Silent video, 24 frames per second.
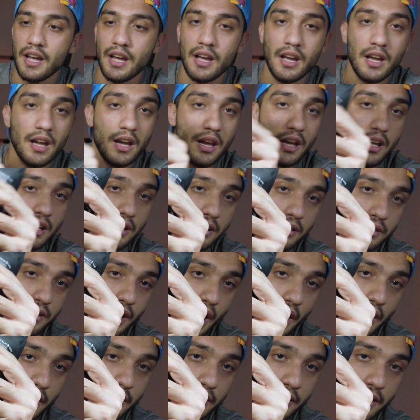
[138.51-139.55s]
And
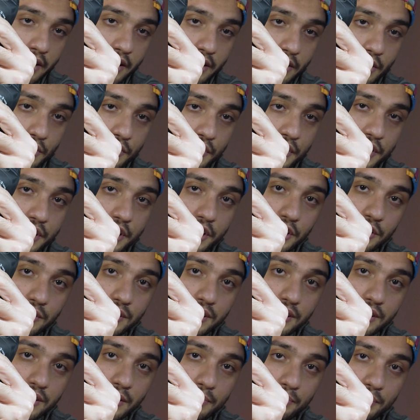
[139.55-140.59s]
yeah, over here you
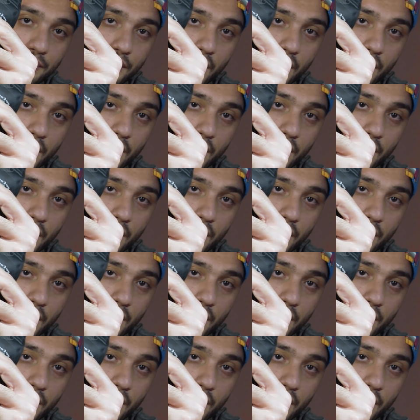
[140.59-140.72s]
see the